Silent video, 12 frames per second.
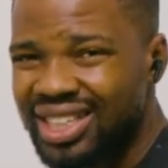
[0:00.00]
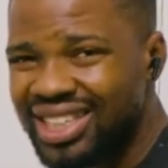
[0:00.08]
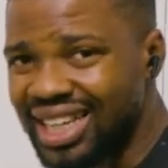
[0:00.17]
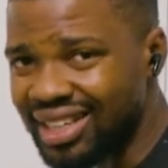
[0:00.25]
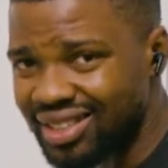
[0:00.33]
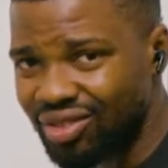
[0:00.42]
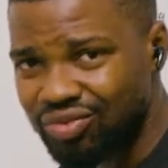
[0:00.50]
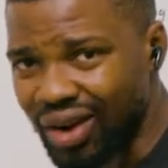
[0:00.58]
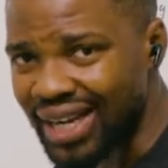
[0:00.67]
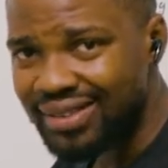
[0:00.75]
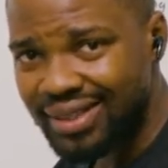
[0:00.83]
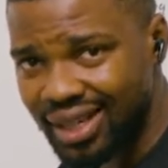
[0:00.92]
Get the
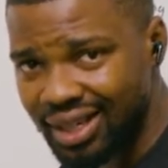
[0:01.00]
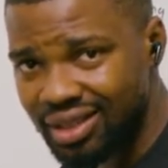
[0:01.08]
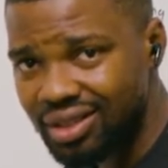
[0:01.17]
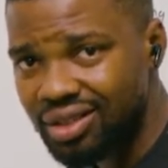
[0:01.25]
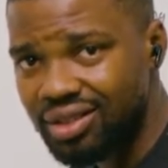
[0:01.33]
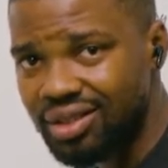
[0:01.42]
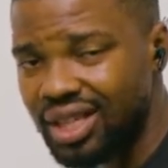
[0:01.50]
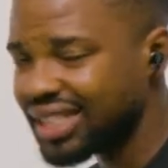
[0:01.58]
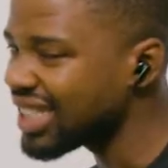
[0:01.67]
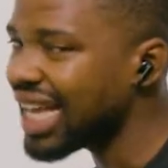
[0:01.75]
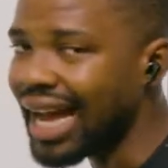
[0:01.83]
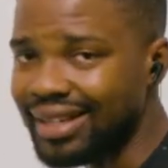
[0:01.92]
right thing.
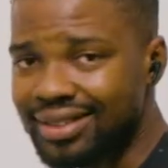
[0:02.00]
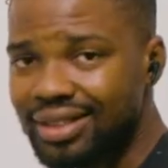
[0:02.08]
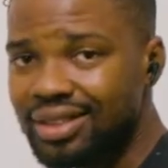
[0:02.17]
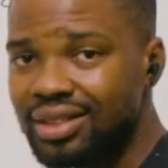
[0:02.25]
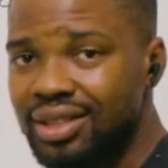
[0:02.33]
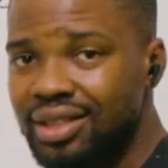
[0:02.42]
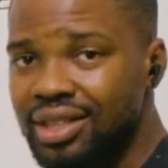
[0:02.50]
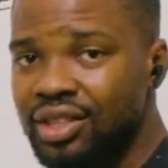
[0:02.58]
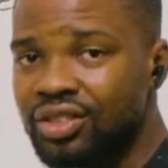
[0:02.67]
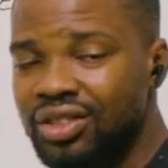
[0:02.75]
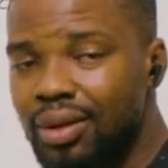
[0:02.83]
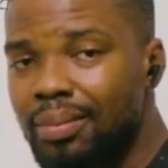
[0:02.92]
It's not.
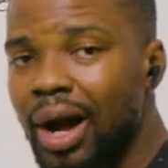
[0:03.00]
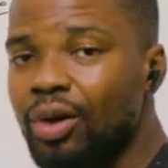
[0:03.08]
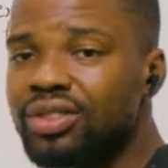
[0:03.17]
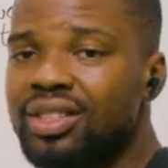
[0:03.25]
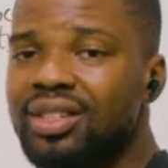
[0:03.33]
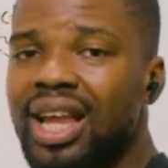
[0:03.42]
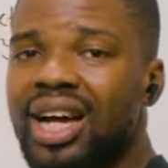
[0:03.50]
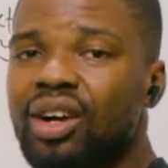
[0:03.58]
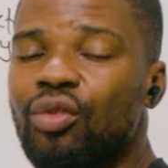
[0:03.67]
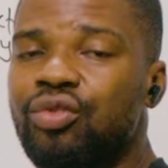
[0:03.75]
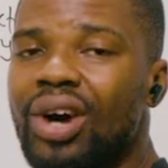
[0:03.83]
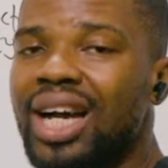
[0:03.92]
Symbiosis is like
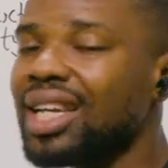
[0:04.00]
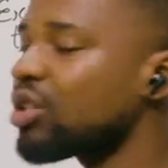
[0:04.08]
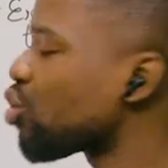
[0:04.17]
a father